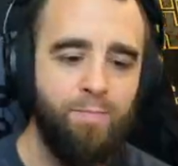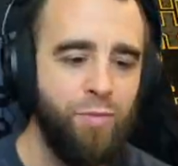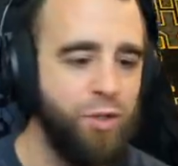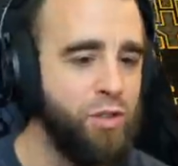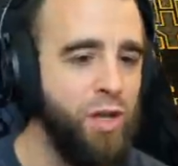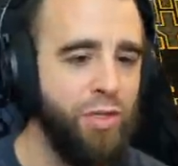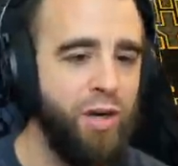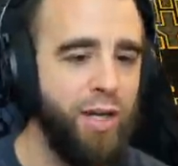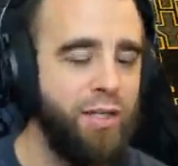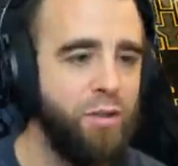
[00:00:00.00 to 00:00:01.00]
There's
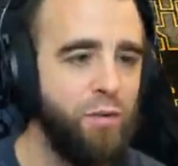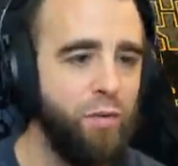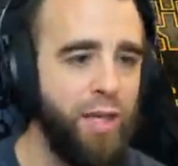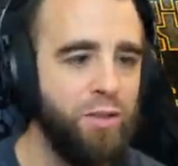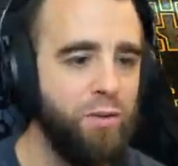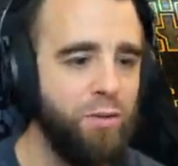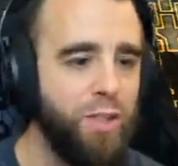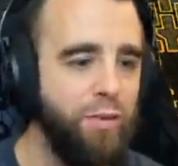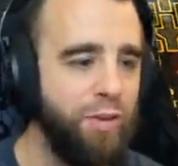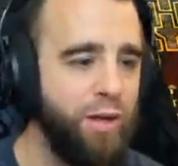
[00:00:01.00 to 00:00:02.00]
nothing I can do for that dude
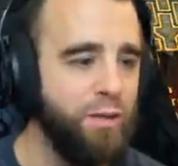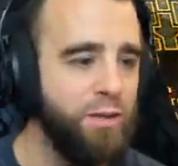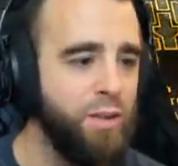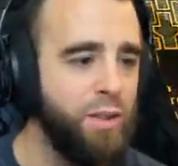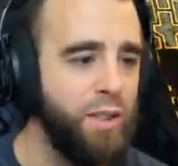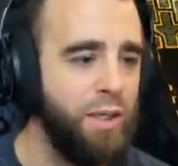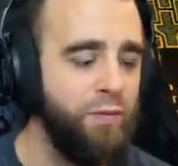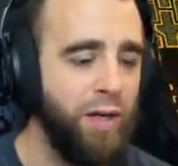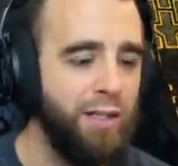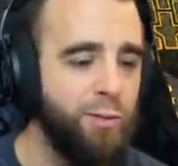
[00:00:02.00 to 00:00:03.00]
down there.
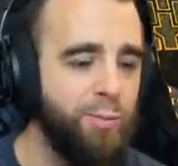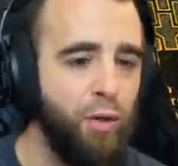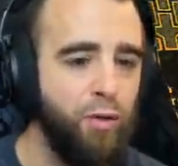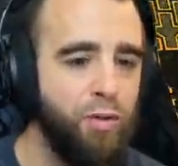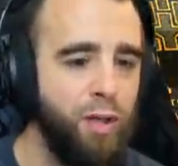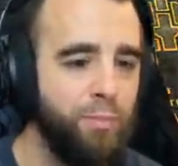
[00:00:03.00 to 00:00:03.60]
If I expose, I'm